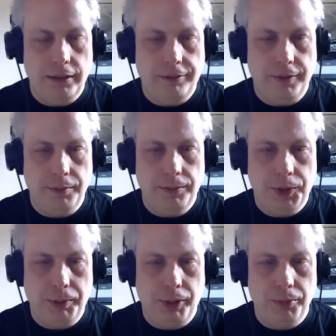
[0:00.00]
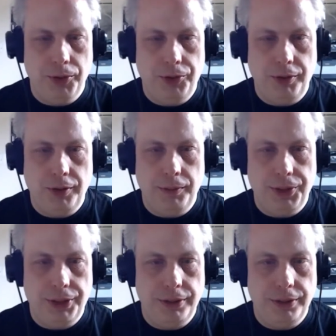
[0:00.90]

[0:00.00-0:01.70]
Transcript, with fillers: if the spirit moves you and you wish